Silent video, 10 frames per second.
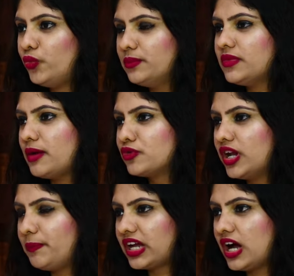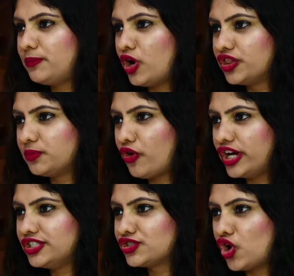Wim, I'm going to pick up on the
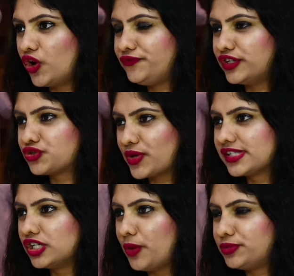point of trends and